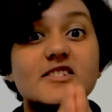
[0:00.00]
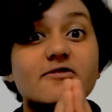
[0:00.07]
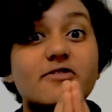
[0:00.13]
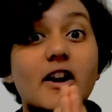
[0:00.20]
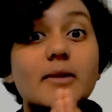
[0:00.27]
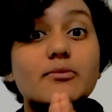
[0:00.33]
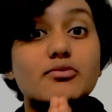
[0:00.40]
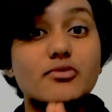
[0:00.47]

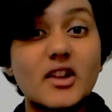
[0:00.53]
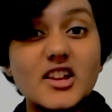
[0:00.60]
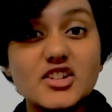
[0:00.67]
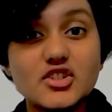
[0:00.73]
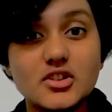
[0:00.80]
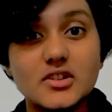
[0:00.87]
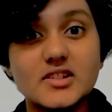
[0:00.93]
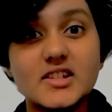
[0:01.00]

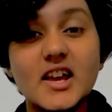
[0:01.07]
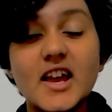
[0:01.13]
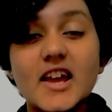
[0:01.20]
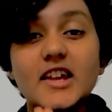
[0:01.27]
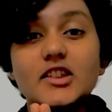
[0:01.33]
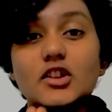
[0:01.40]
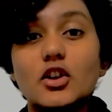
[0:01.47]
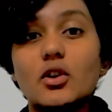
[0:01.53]
vibrations in
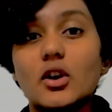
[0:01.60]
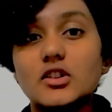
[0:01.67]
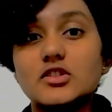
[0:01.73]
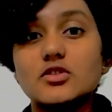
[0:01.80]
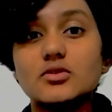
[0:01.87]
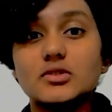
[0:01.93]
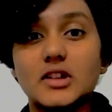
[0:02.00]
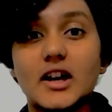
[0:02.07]
their
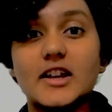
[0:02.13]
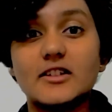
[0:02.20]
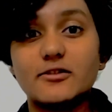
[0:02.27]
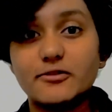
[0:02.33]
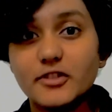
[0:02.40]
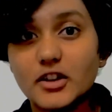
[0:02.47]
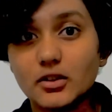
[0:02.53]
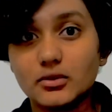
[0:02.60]
underlying
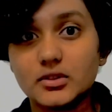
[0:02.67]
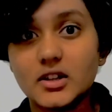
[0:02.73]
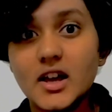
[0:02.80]
field.